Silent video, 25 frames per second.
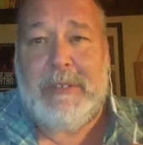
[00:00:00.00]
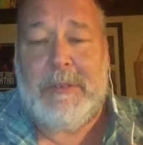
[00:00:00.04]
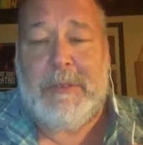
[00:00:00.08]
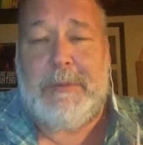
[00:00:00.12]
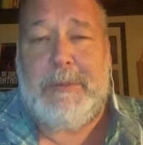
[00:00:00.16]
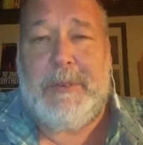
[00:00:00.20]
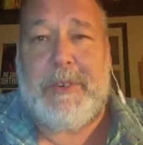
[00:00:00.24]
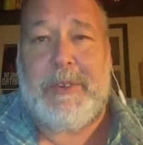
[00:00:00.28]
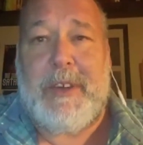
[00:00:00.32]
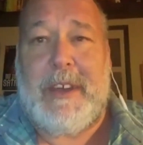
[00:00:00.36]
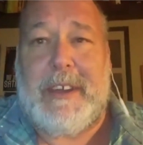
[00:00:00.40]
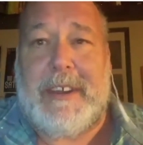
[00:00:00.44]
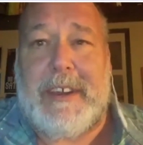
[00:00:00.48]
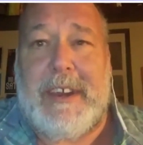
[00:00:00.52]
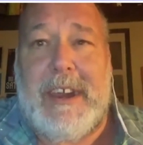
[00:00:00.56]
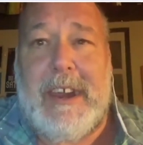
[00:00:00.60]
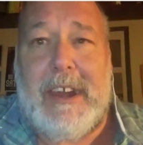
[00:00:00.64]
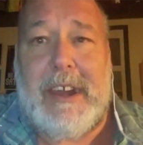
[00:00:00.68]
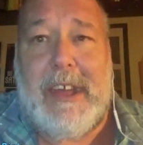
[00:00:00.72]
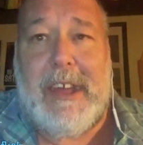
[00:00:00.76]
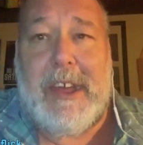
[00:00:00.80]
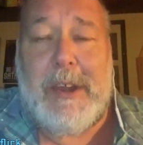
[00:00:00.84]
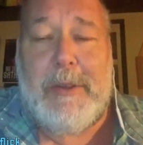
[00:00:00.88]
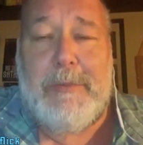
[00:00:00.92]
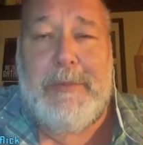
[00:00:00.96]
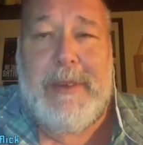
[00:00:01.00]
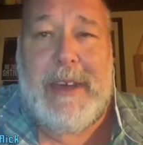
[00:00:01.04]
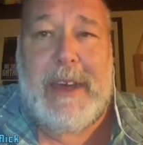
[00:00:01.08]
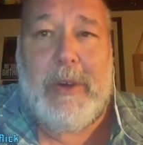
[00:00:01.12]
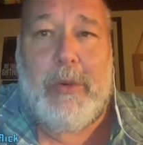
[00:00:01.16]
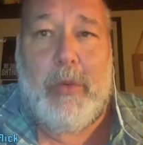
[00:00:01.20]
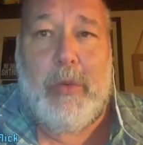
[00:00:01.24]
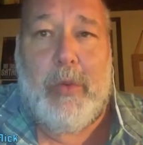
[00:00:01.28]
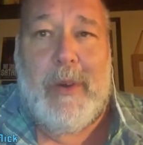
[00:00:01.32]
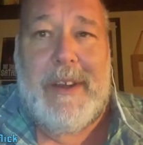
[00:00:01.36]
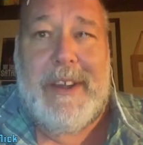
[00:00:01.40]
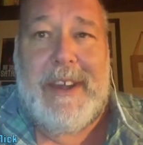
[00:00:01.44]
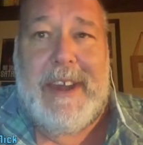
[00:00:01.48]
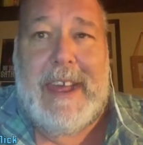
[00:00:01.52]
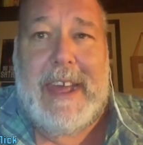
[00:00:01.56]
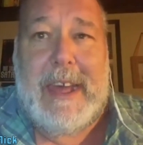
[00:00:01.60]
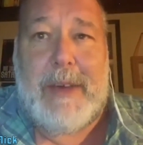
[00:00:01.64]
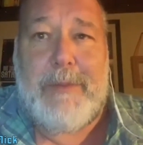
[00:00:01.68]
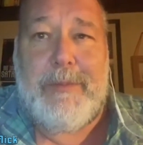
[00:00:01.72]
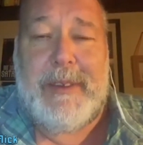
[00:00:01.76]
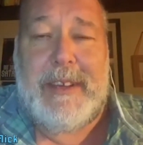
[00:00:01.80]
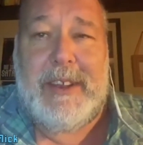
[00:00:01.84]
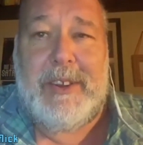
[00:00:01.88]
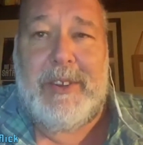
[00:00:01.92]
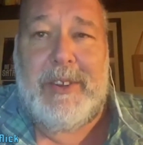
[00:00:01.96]
We've been talking a lot about what
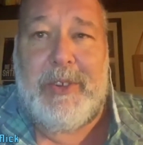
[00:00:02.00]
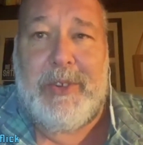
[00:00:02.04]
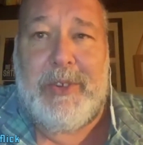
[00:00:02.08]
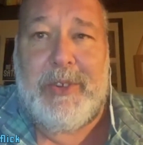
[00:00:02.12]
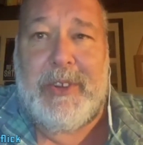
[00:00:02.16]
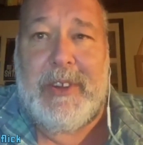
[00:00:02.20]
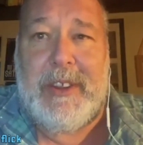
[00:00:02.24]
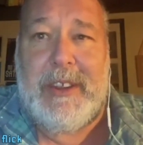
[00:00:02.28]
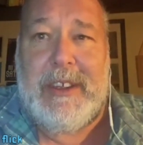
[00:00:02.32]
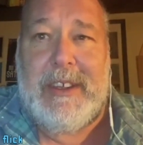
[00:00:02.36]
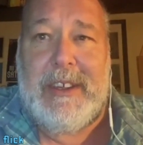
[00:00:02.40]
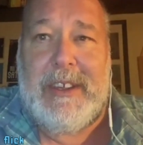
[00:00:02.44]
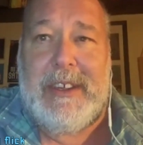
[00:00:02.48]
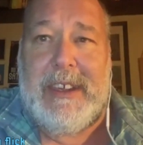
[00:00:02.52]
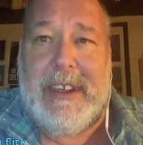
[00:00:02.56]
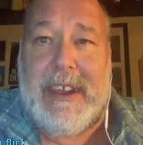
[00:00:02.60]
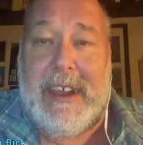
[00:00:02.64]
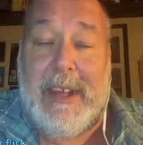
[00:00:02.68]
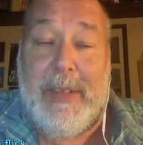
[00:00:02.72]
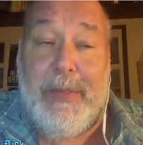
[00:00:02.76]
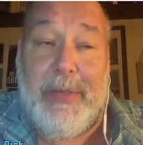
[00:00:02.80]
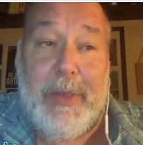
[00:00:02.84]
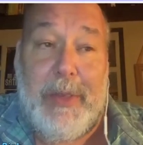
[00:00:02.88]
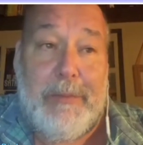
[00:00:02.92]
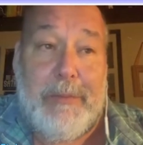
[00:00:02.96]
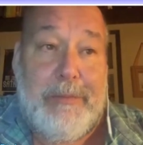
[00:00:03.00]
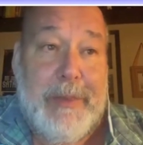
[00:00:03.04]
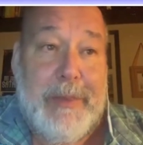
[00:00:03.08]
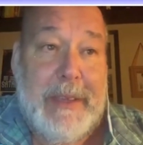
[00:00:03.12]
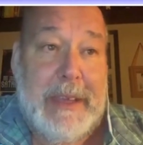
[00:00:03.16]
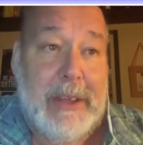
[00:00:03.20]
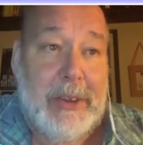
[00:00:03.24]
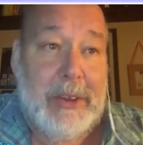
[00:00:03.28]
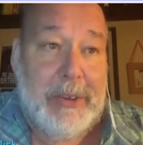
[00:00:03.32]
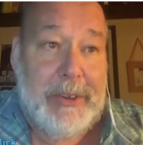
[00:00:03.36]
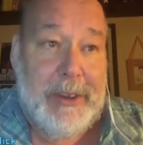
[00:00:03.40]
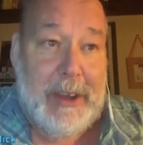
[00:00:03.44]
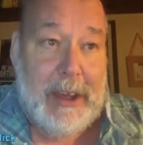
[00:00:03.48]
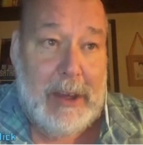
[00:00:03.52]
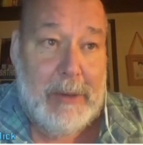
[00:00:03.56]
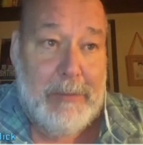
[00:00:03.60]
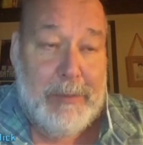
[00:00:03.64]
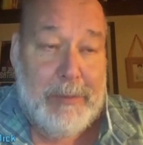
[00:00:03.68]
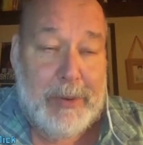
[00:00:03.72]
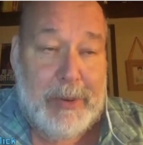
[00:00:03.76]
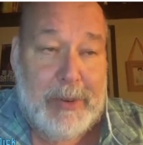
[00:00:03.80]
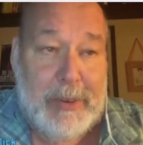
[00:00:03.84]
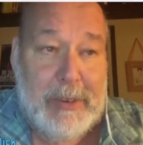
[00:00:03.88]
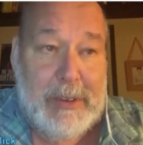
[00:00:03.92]
happens in the buildup